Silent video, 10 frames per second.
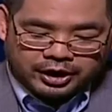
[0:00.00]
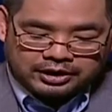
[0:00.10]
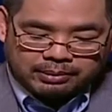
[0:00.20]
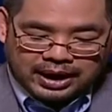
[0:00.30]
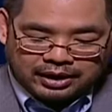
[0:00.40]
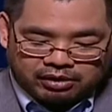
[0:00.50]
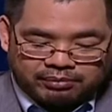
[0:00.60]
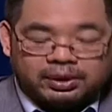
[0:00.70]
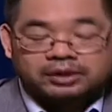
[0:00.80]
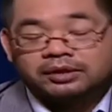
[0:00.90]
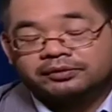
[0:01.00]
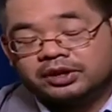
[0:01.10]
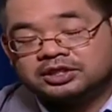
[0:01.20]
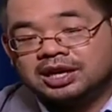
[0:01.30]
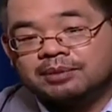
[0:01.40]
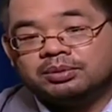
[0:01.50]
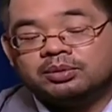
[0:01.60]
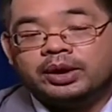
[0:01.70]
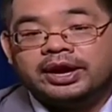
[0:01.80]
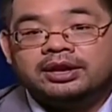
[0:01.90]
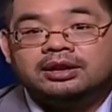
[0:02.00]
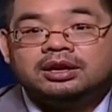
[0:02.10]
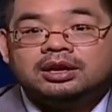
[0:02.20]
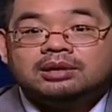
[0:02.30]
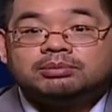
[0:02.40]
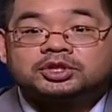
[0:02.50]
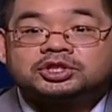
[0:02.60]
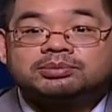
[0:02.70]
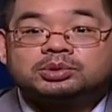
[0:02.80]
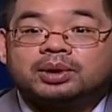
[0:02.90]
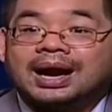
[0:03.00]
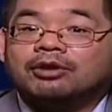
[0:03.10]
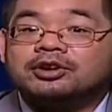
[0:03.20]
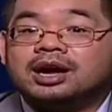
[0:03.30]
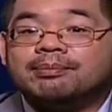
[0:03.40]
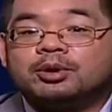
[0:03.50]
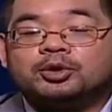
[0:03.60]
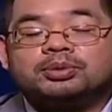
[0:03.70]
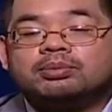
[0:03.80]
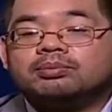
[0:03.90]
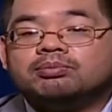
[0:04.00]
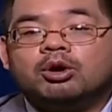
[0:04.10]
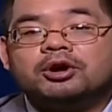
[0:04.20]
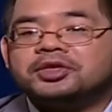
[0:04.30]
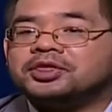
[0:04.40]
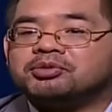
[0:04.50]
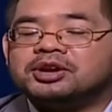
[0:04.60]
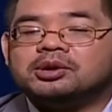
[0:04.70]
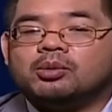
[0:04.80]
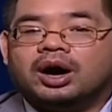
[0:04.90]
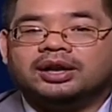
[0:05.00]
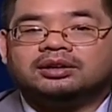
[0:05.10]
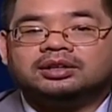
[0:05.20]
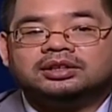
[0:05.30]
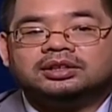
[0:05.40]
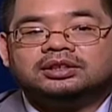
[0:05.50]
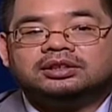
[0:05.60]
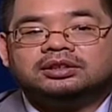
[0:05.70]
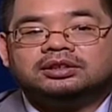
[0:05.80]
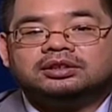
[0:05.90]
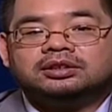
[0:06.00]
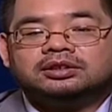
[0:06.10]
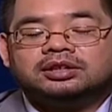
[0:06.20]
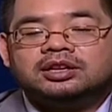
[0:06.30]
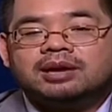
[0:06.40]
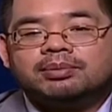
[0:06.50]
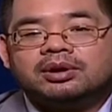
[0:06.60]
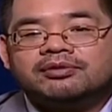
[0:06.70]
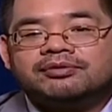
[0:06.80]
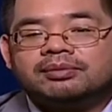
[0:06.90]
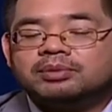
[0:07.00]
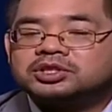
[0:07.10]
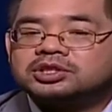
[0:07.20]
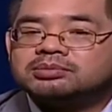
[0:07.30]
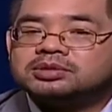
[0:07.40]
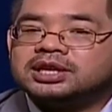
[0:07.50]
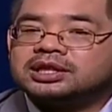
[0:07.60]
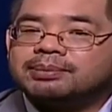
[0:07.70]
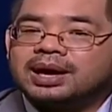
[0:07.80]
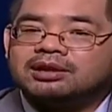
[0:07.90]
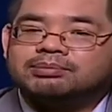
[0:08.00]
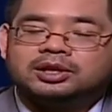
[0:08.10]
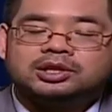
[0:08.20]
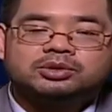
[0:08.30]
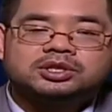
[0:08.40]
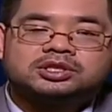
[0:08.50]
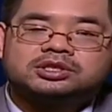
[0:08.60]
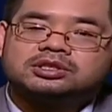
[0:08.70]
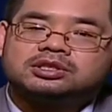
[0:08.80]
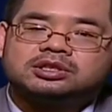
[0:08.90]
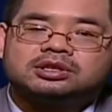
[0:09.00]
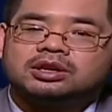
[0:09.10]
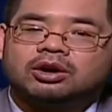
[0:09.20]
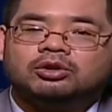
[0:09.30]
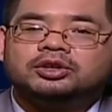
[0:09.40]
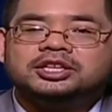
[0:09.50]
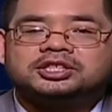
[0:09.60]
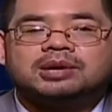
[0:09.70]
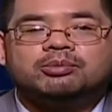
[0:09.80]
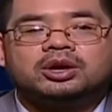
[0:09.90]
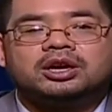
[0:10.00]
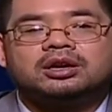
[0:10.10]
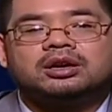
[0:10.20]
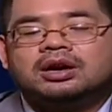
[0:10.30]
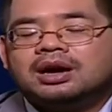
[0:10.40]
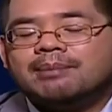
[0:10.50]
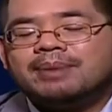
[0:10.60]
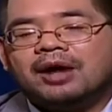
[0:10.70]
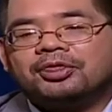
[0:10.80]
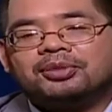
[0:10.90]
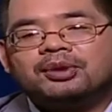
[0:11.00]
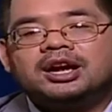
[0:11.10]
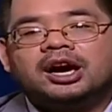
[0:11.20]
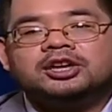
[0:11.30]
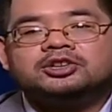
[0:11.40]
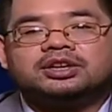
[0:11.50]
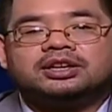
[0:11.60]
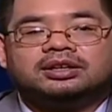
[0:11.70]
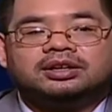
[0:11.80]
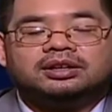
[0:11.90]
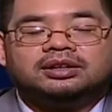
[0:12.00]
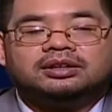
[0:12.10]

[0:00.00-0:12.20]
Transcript: during the Battle of Badr, for example, when Muslims were outnumbered more than 3-1. The number of Muslims at the Battle of Badr was only somewhere about 300.